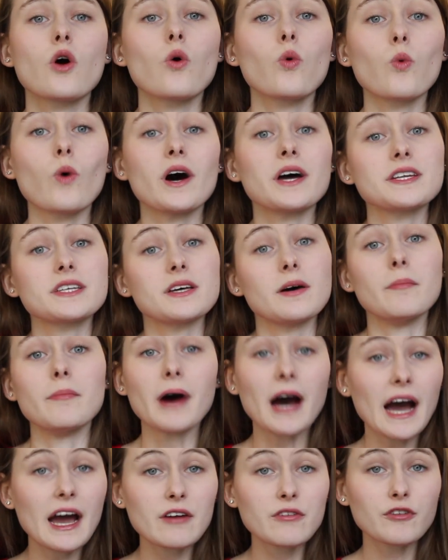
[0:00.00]
what to
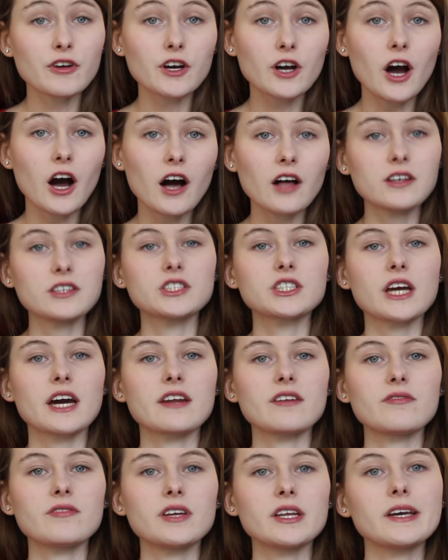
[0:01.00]
buy for college
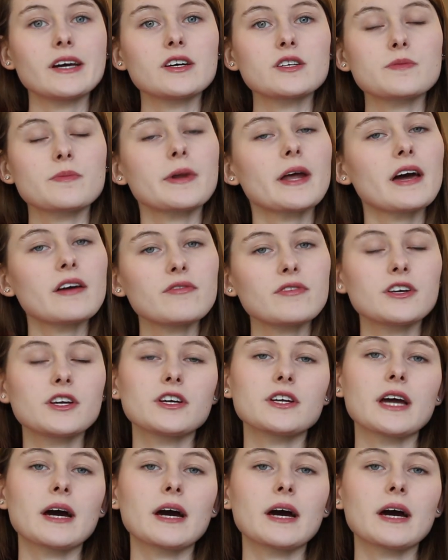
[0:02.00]
kind of videos, but I figured